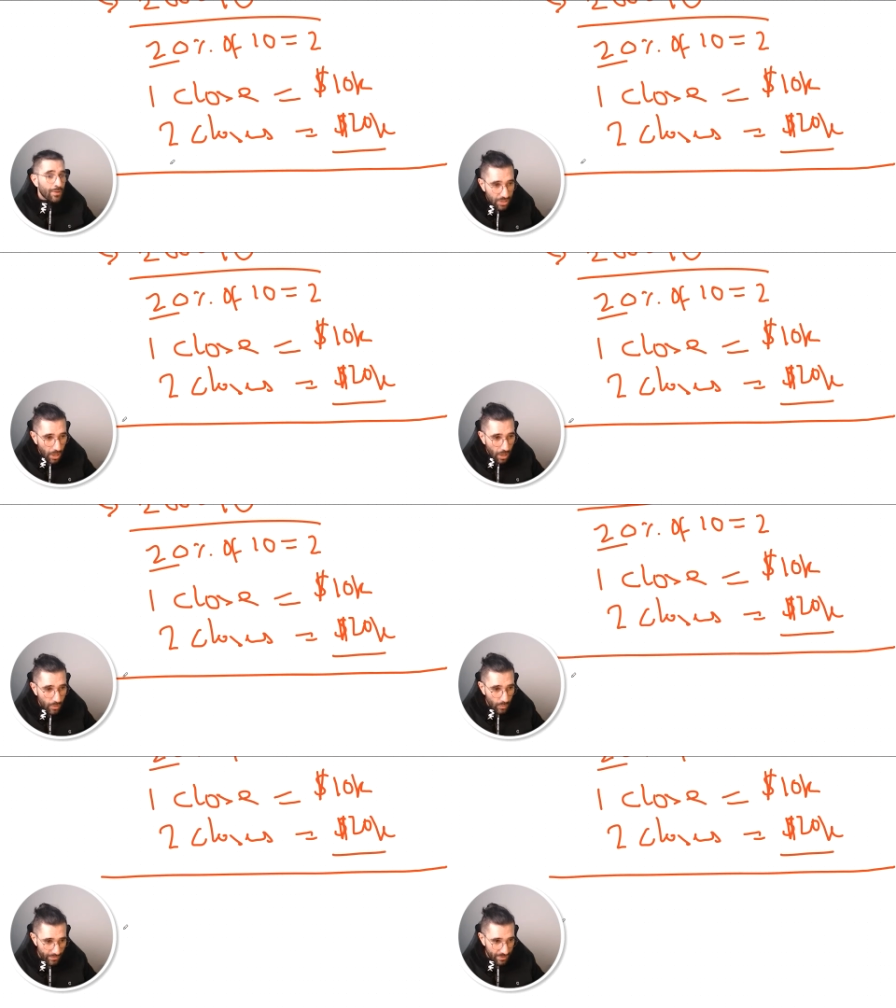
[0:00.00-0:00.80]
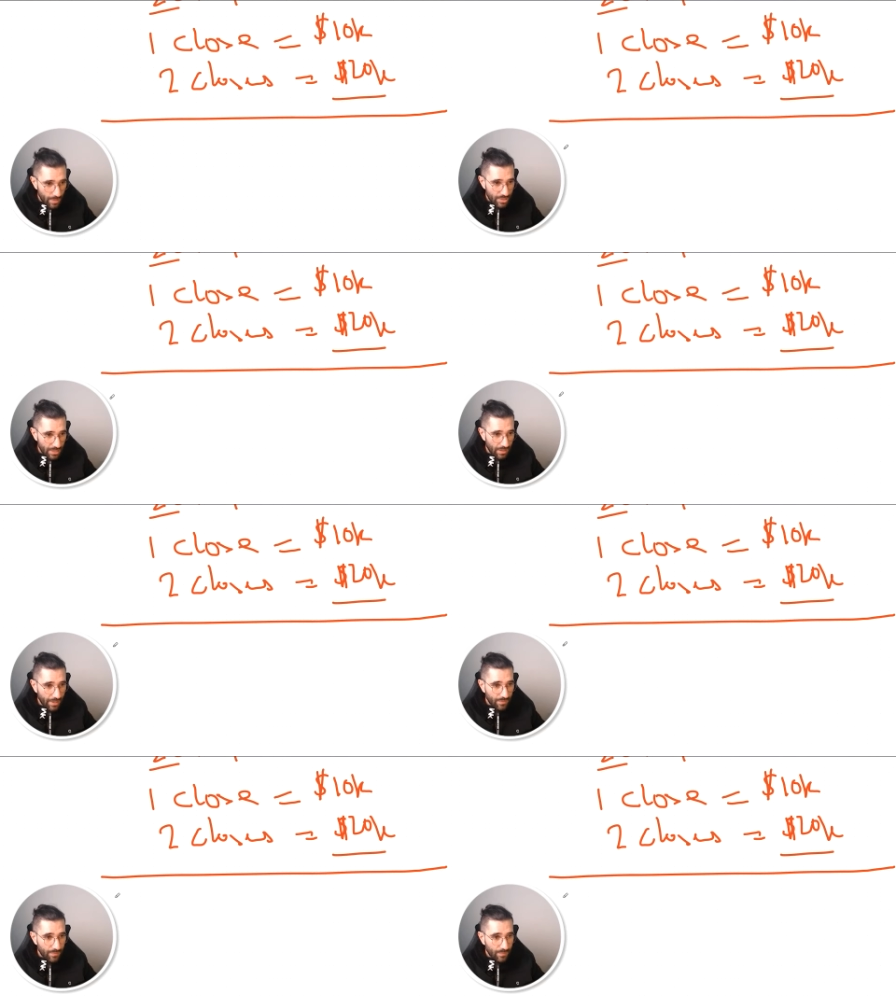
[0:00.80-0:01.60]
Let's start with the
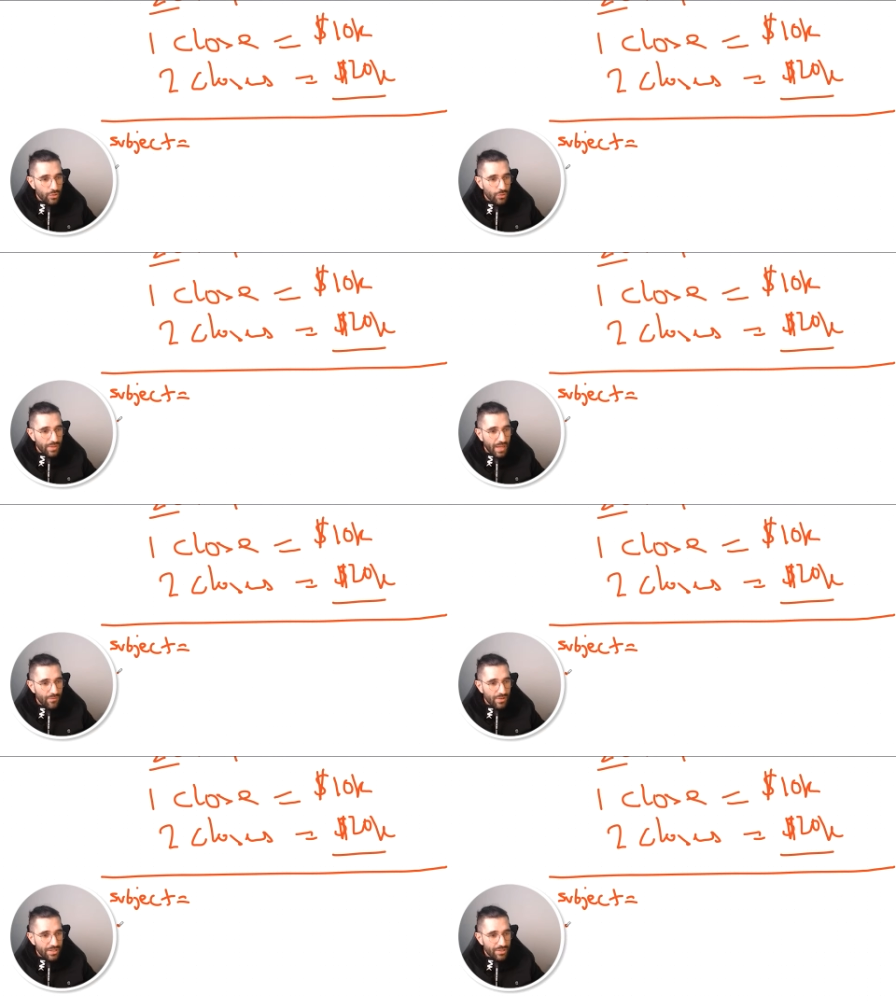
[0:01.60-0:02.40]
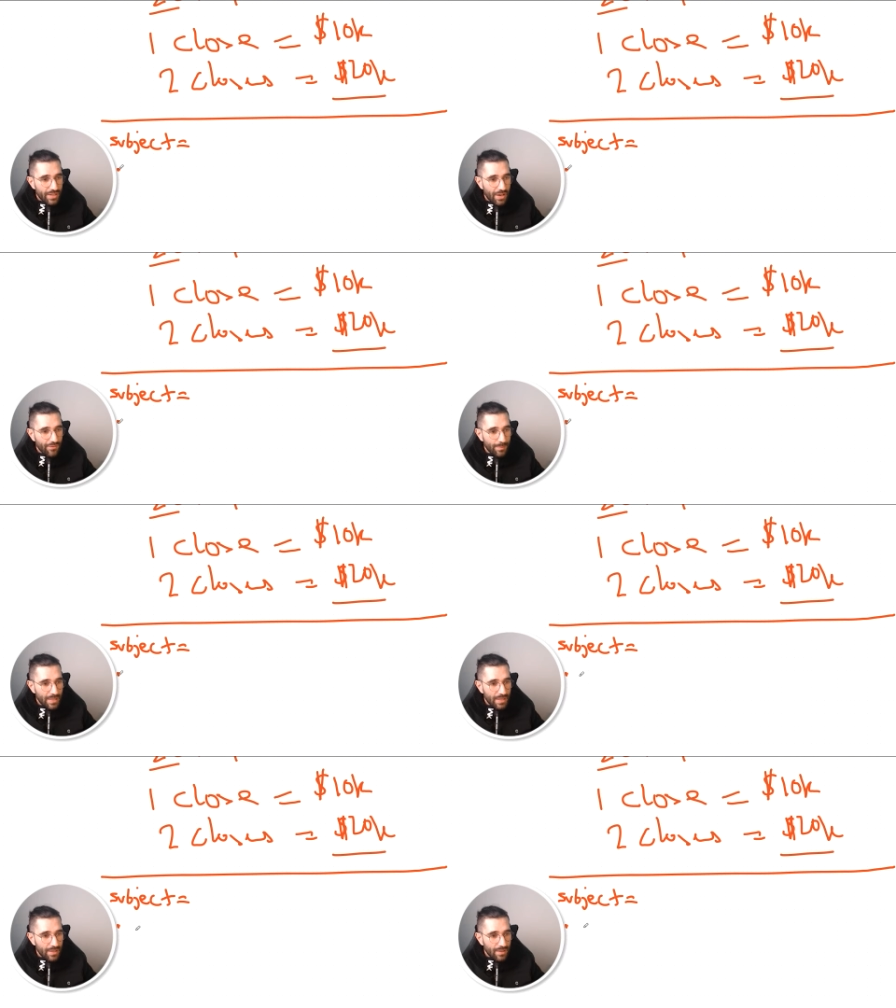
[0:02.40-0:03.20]
subject line. Two that have really stood out
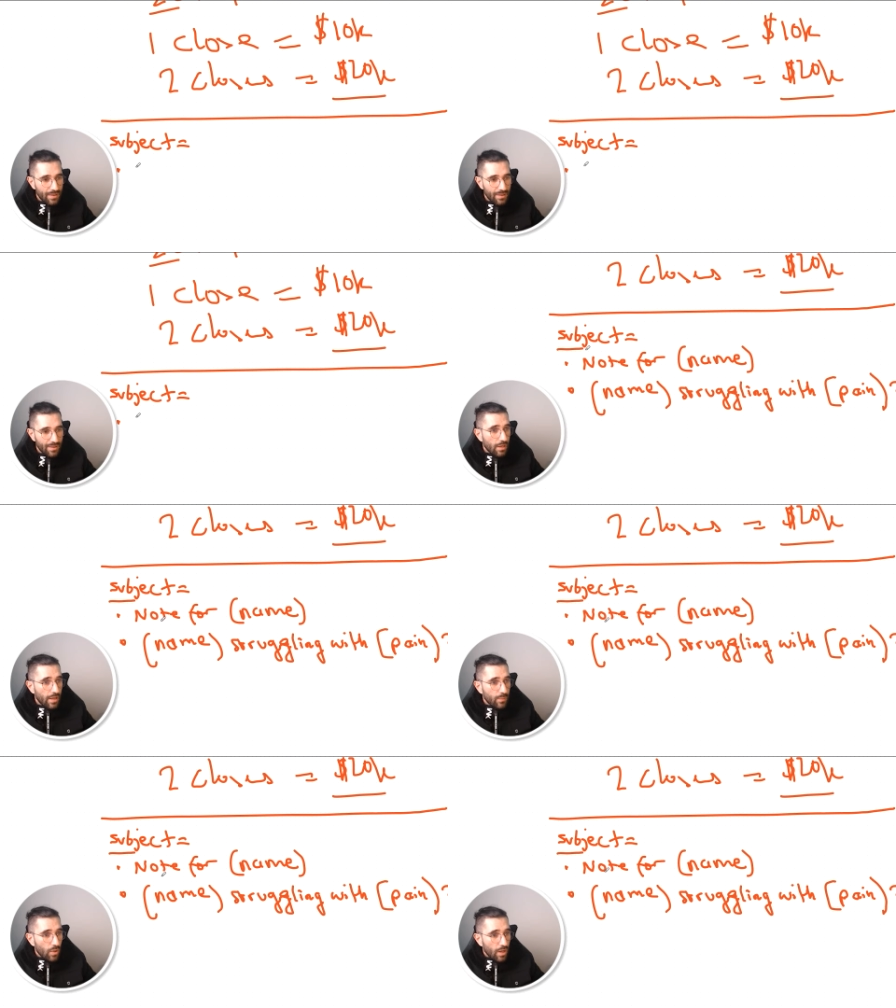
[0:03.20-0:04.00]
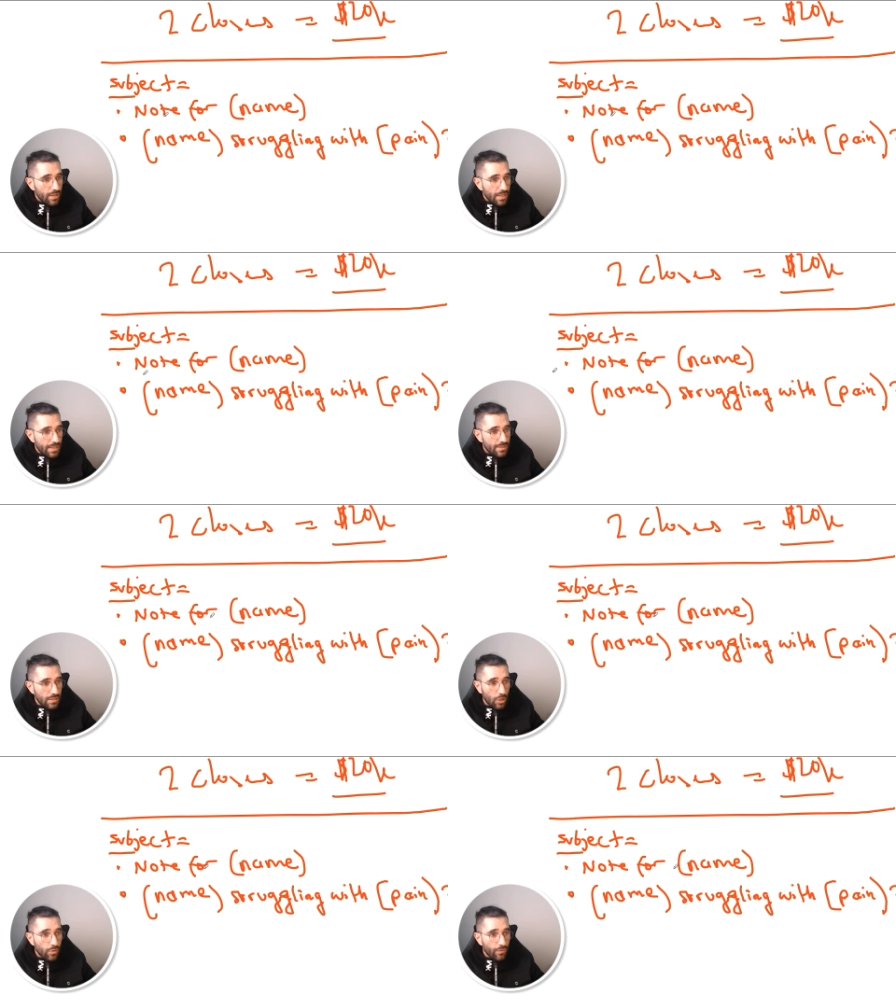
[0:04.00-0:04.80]
for me. Subject line one
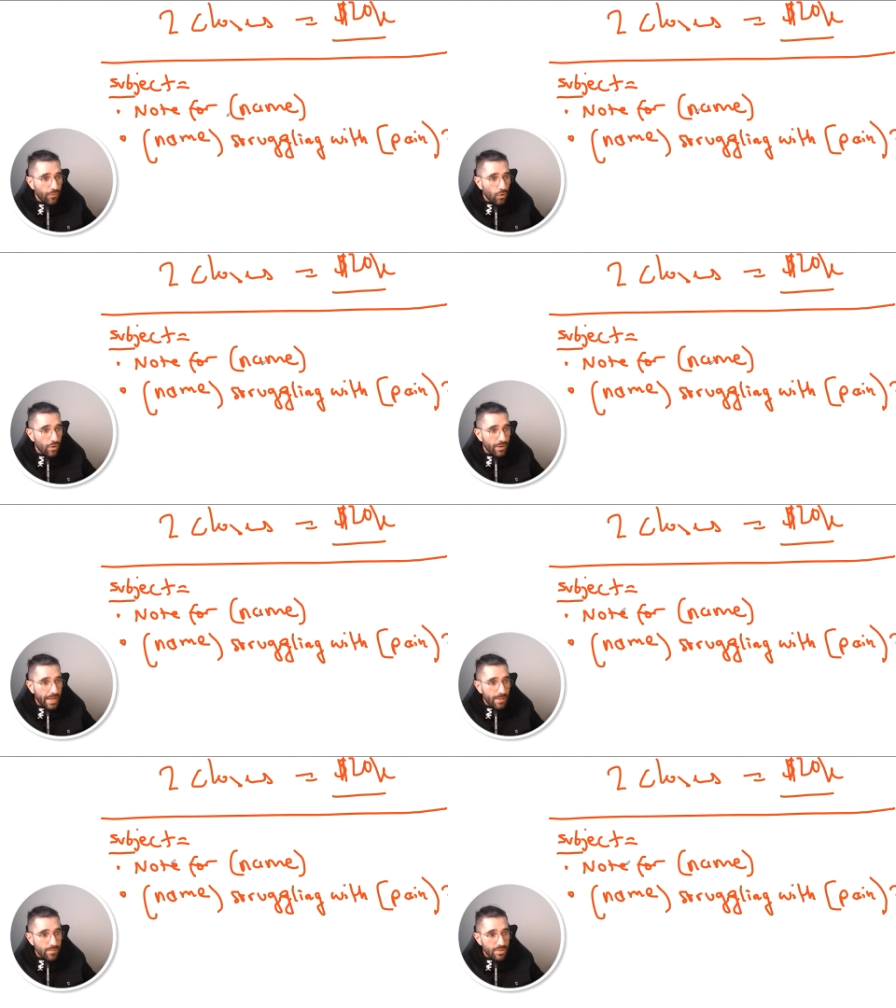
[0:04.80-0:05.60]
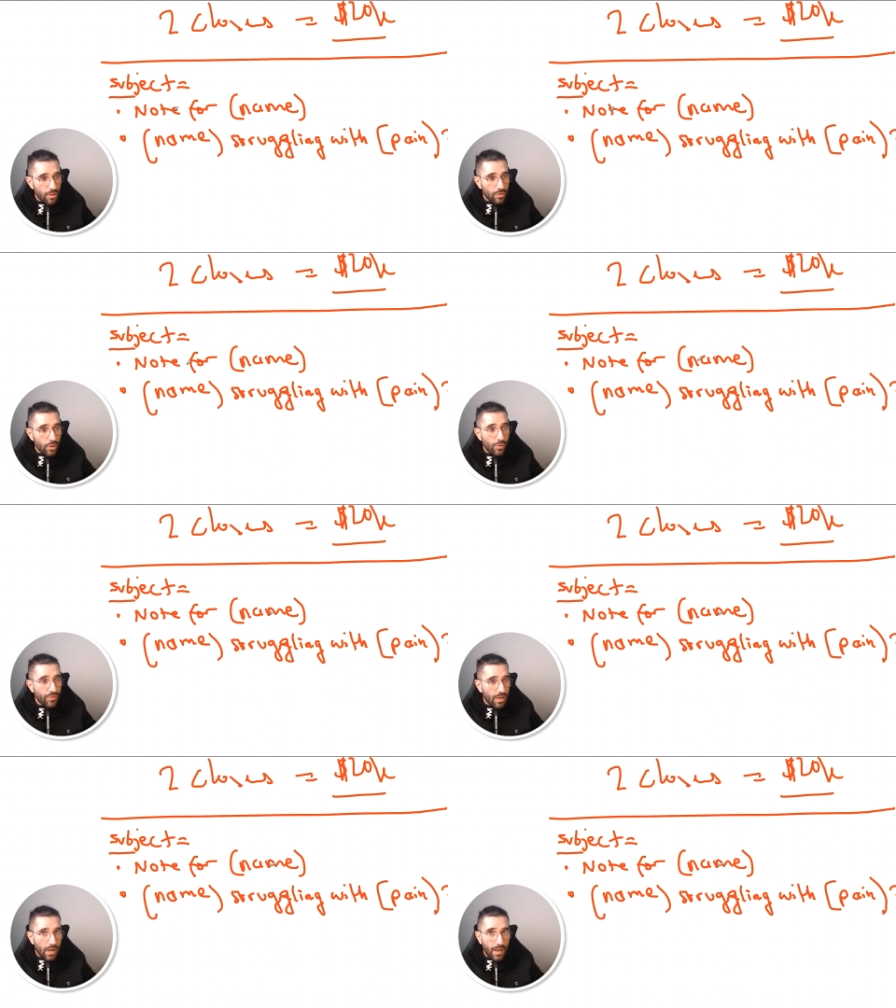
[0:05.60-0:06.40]
is note for name, so
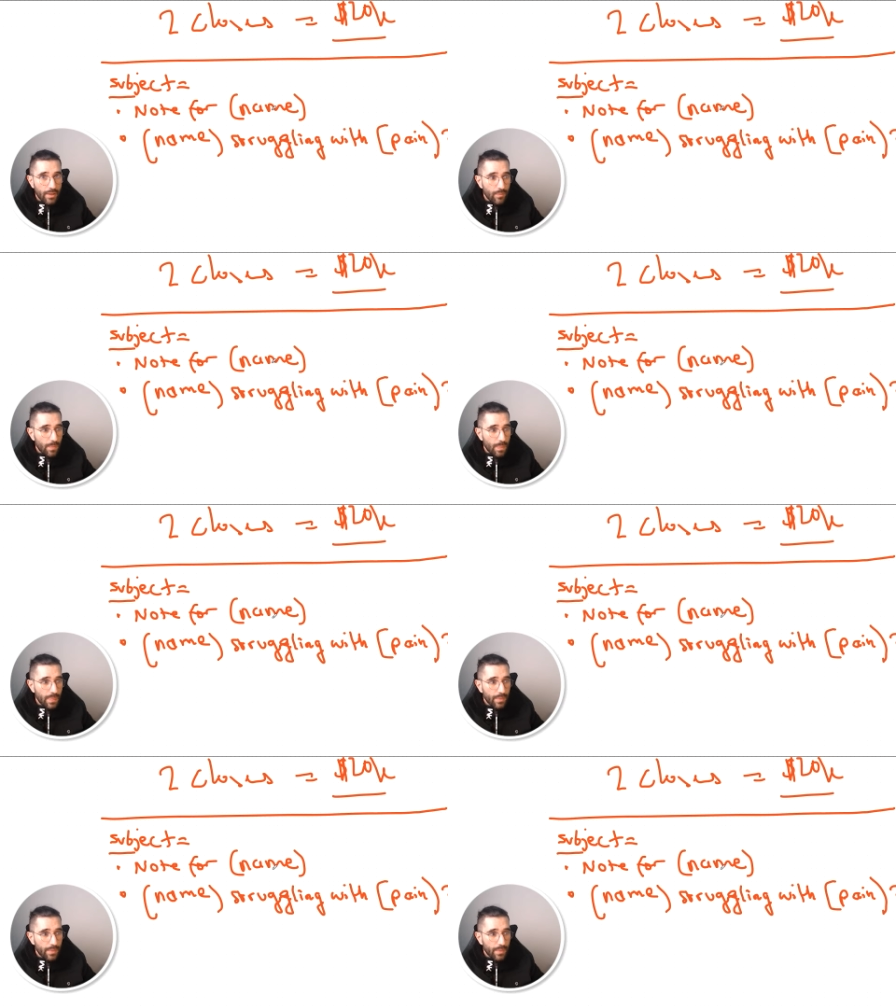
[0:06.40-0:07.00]
note for Kai.